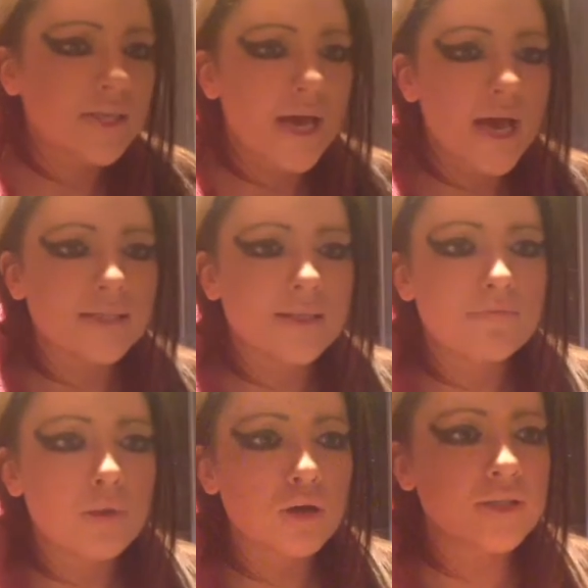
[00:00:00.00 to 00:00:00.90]
as
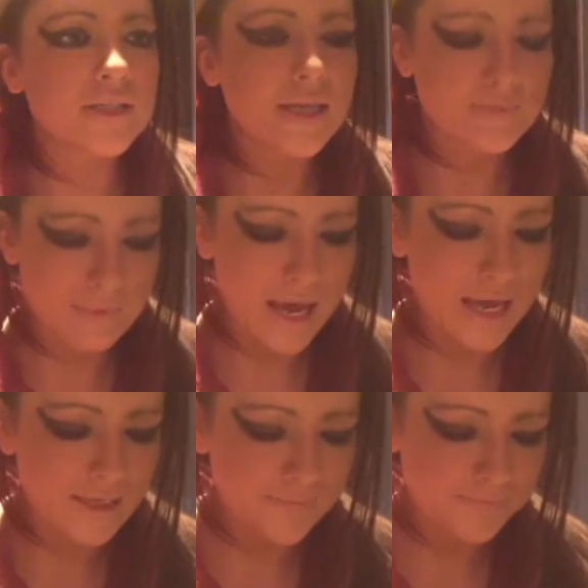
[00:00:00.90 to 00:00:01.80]

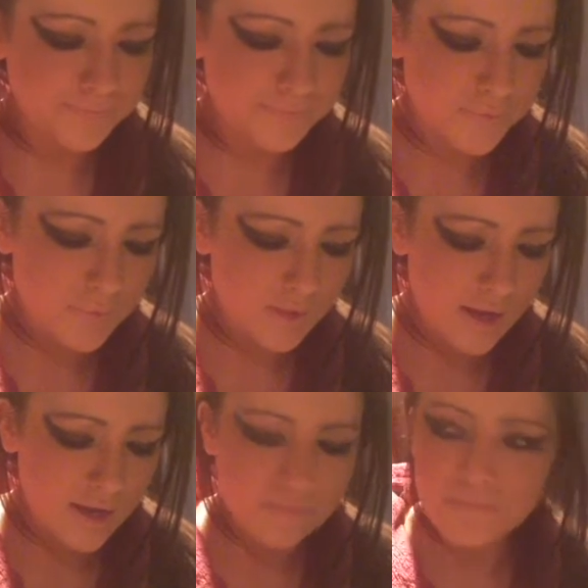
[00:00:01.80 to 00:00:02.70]
possible,
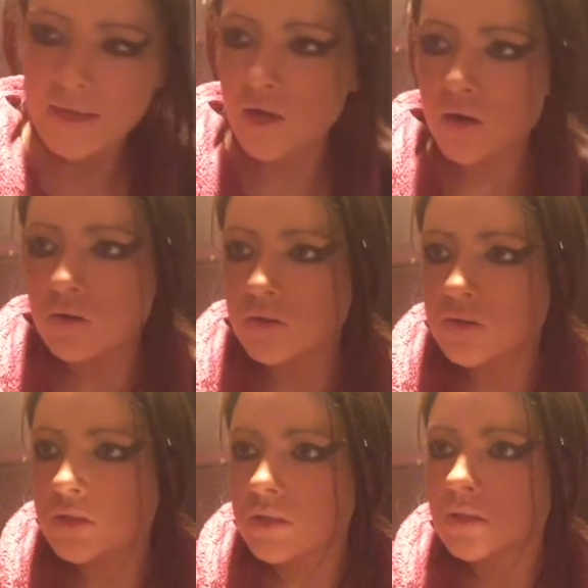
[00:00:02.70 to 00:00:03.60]
because